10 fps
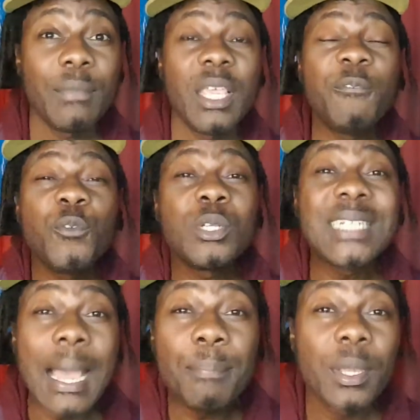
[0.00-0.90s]
if you
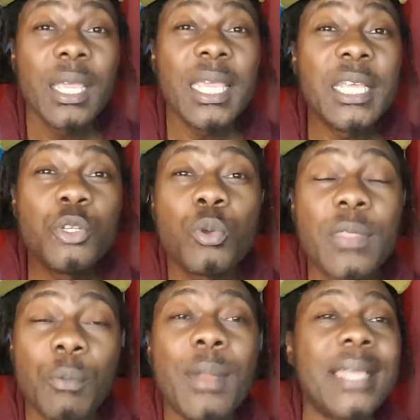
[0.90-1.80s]
tap into
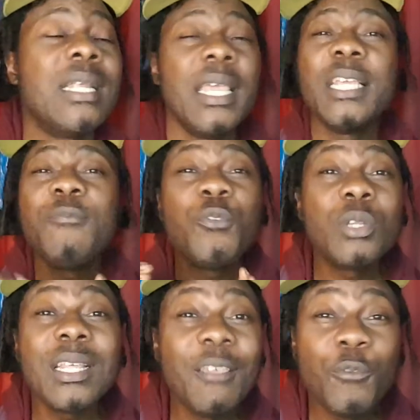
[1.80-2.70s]
if